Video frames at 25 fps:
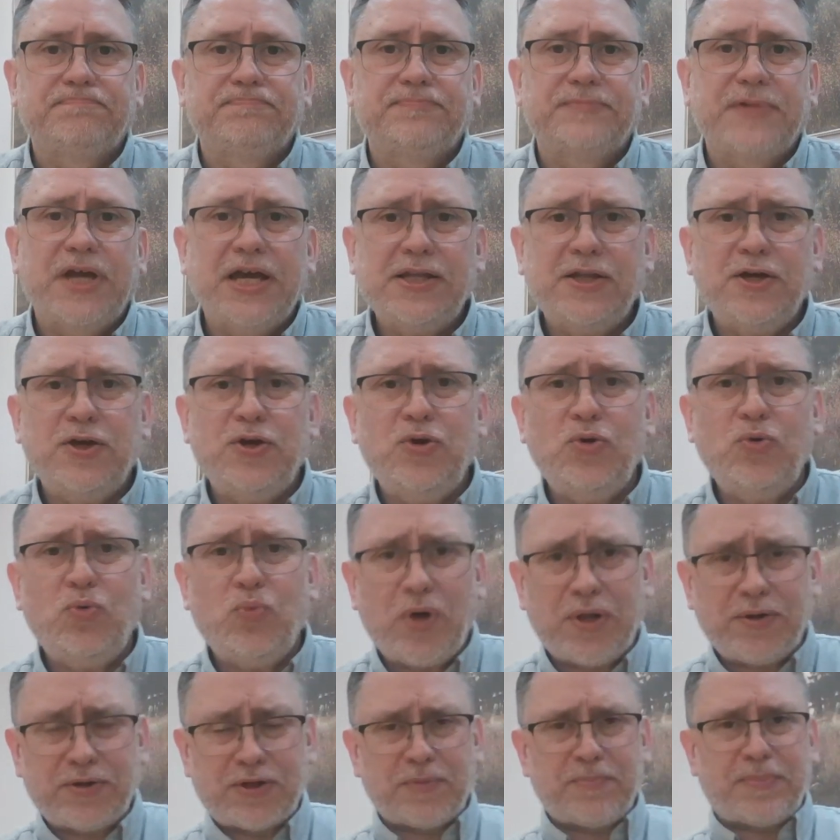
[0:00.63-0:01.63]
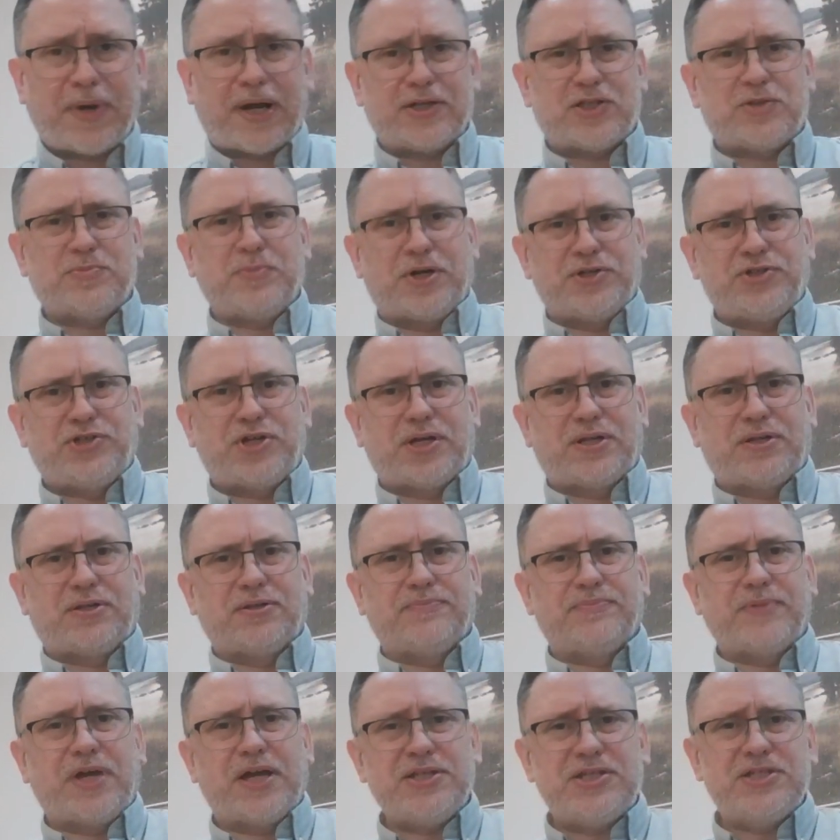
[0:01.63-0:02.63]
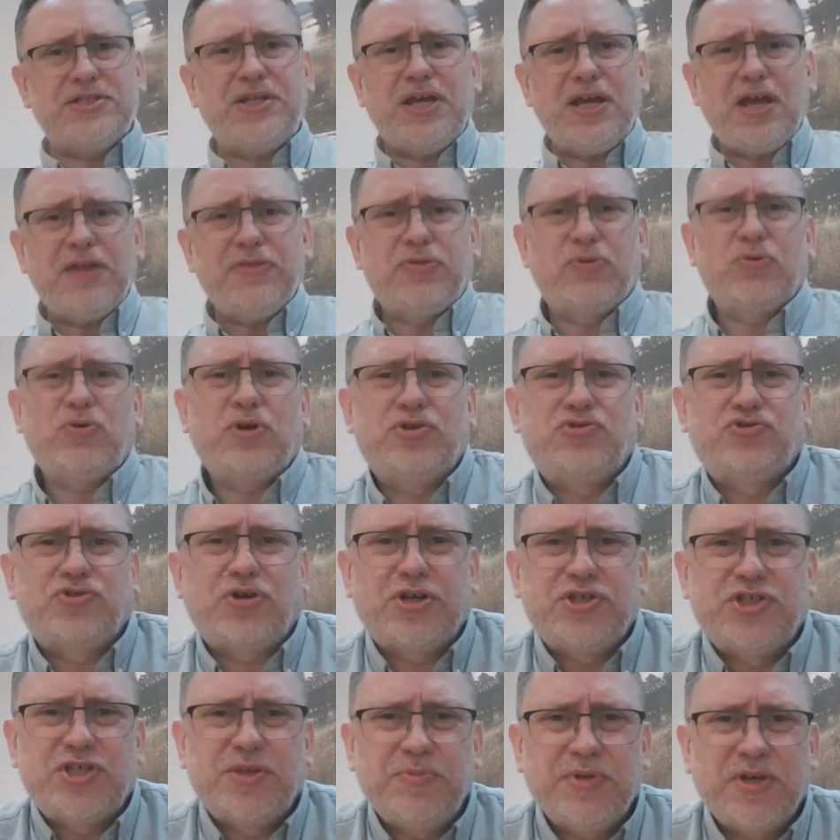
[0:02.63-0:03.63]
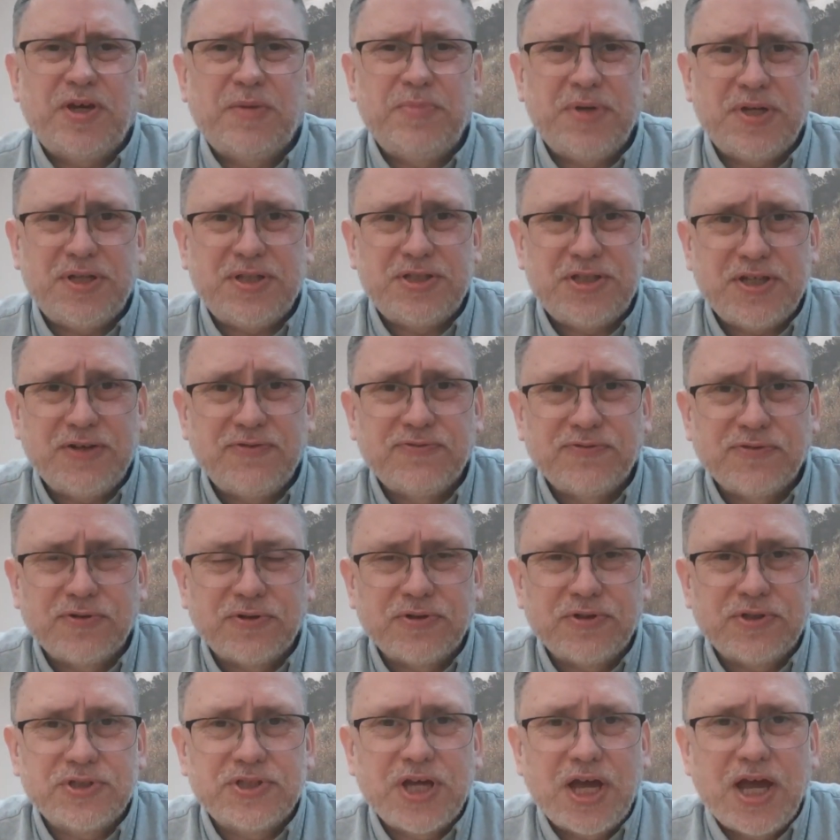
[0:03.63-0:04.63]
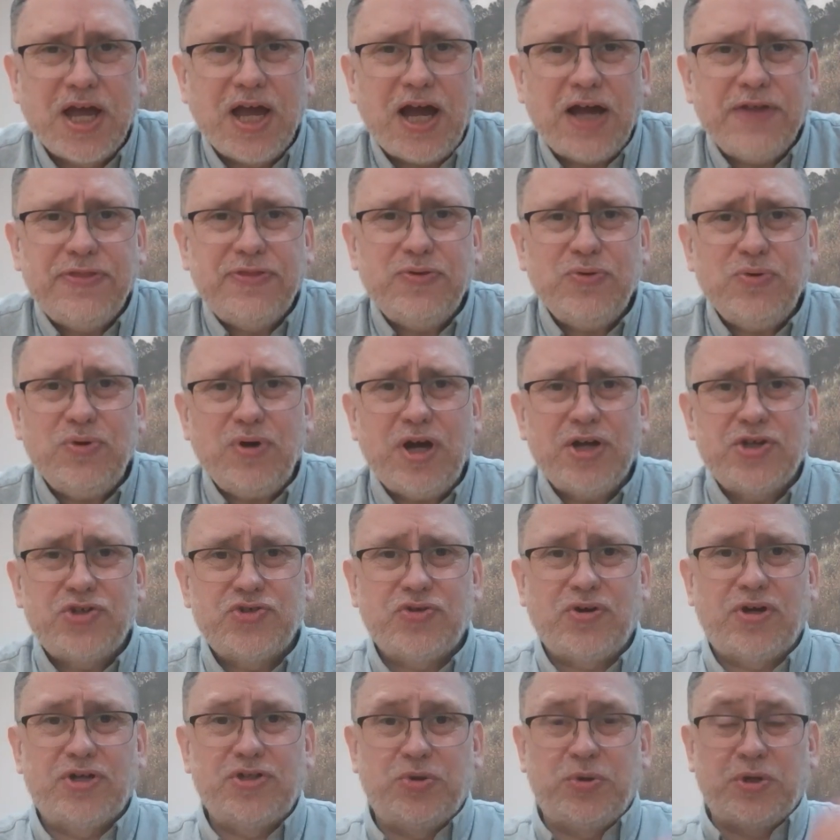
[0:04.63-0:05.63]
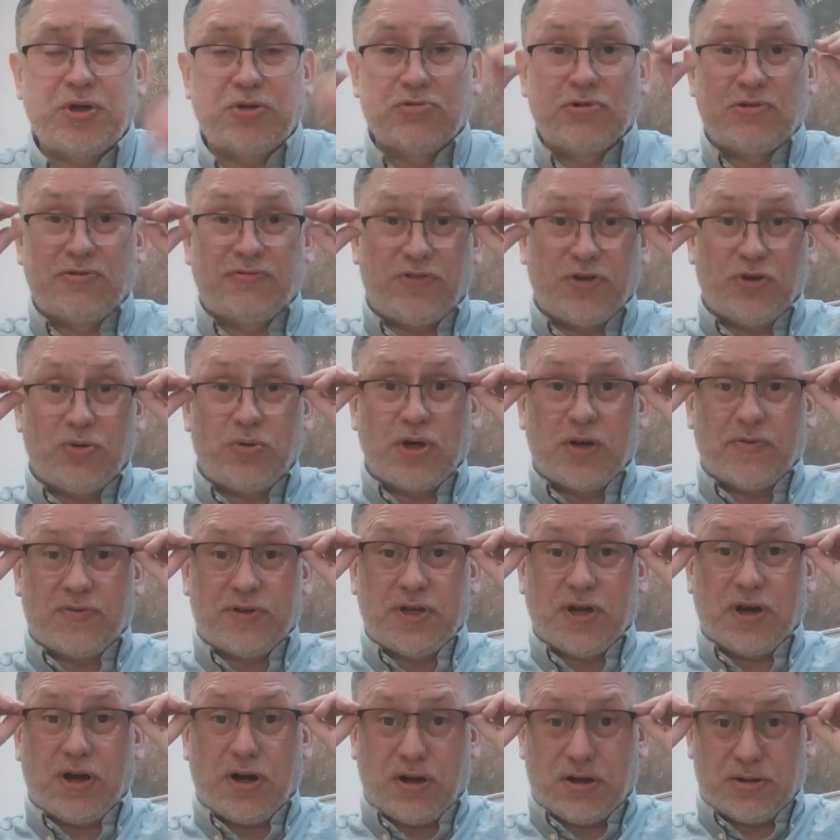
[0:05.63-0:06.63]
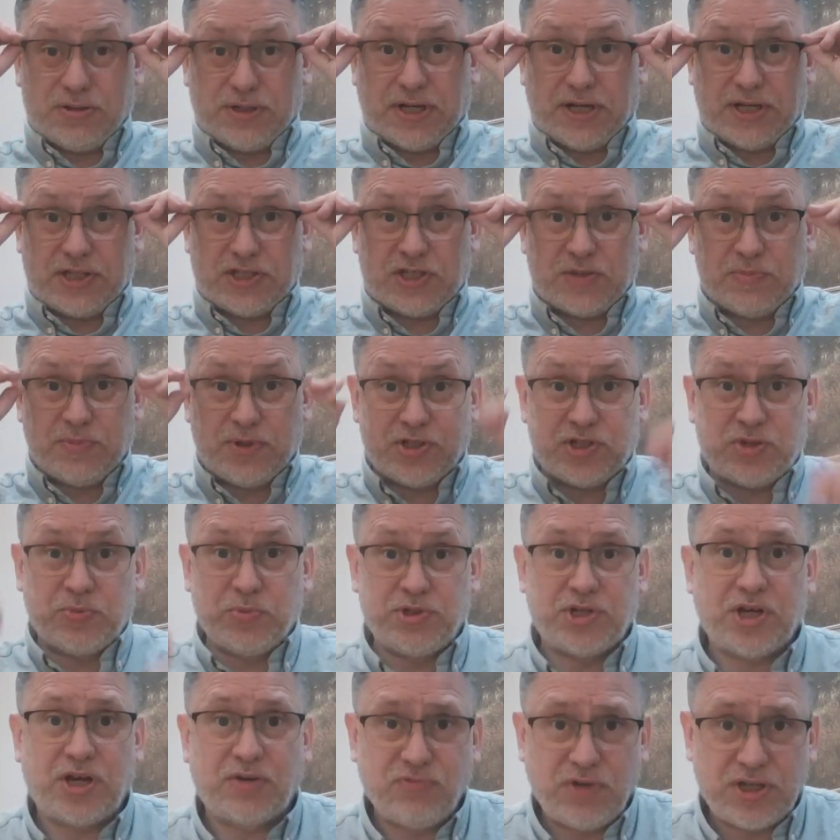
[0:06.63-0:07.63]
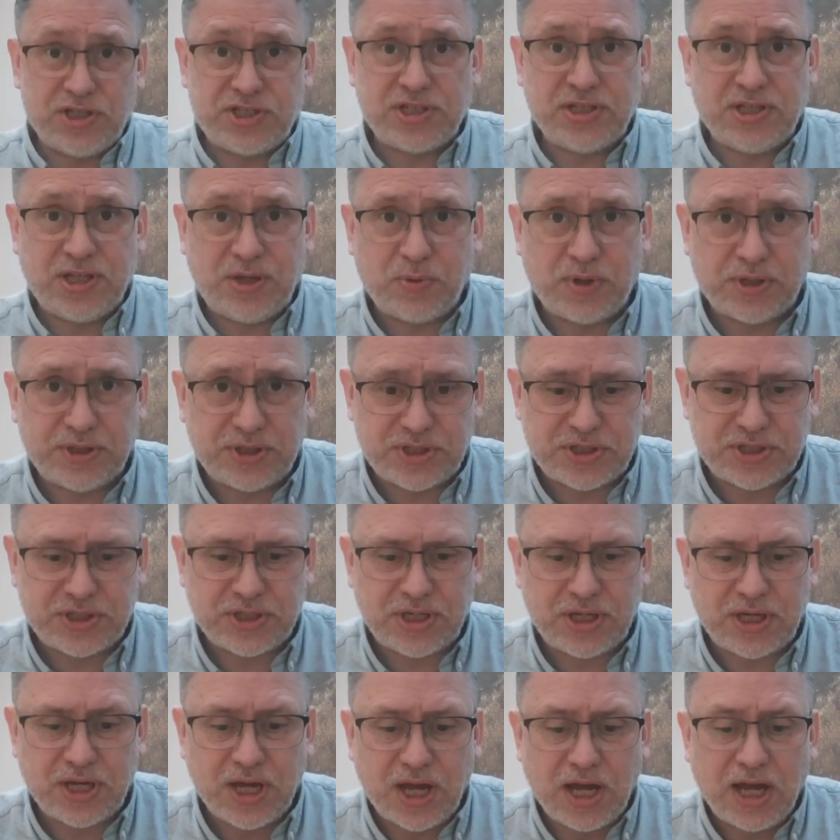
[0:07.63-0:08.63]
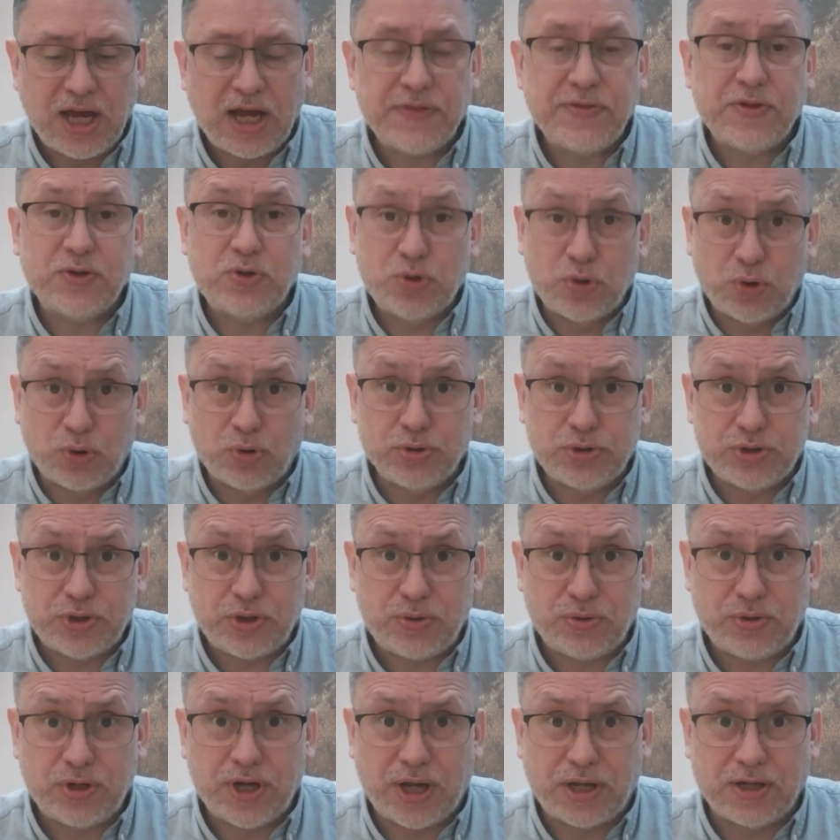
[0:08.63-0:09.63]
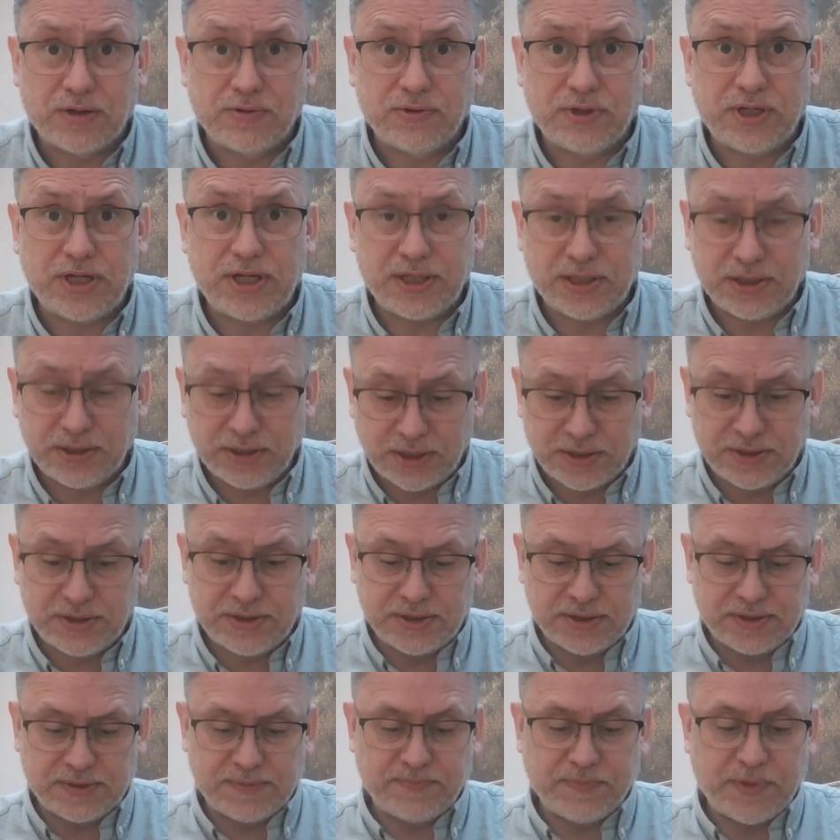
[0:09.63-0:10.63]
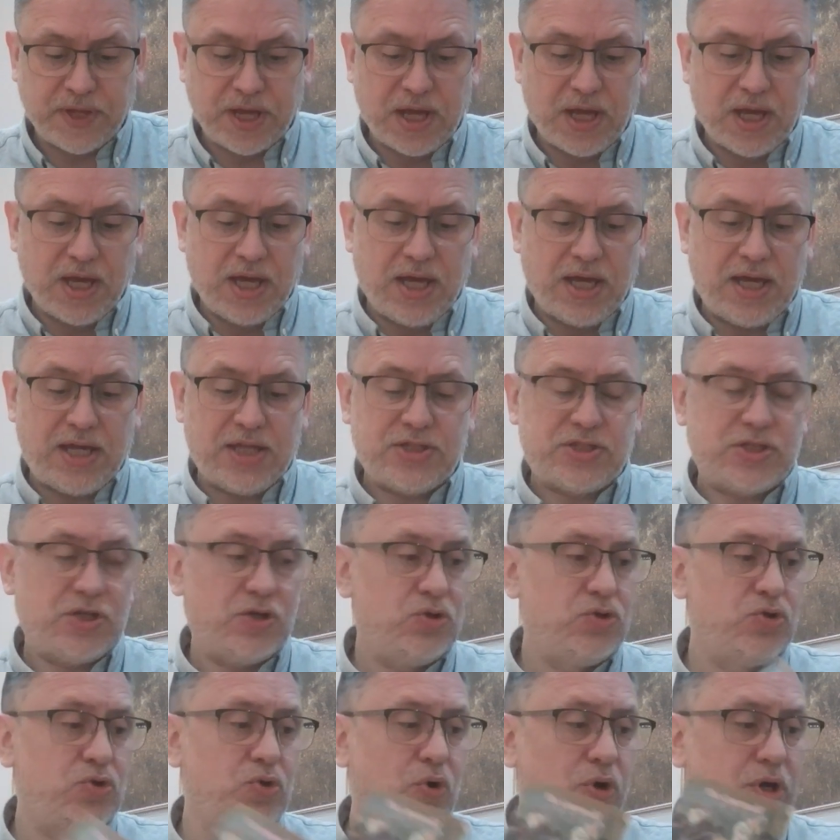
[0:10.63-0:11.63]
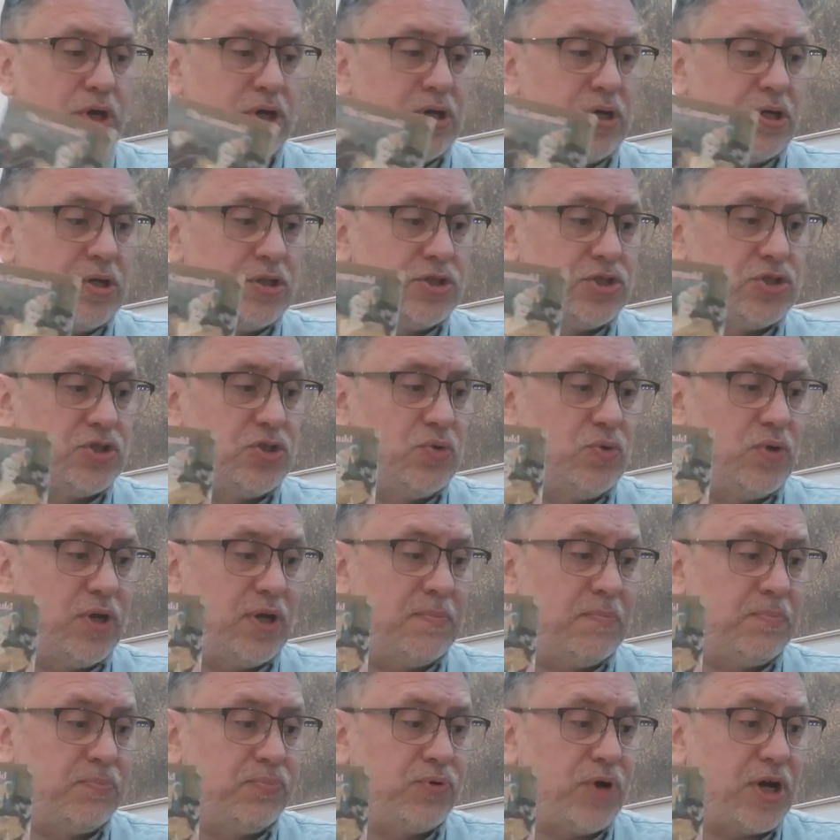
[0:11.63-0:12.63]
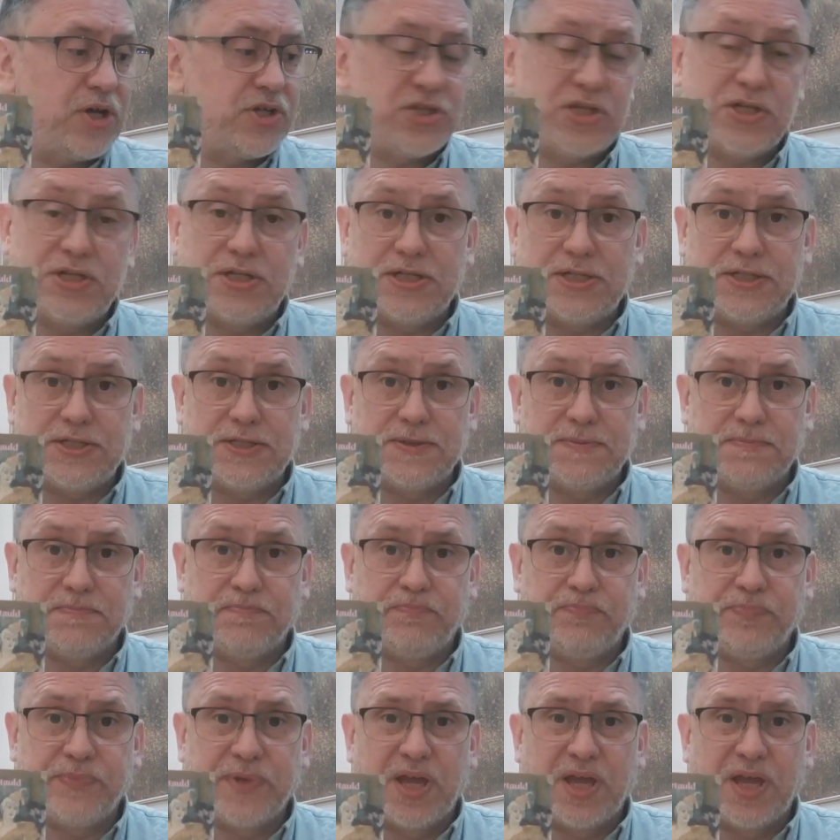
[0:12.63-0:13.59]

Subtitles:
Hello, welcome back to my channel. And today I thought I'd try something a bit different. I thought I'd try doing a review of an art exhibition which I recently went to see at the Cortauld Gallery in London. It's Goya to Impressionism.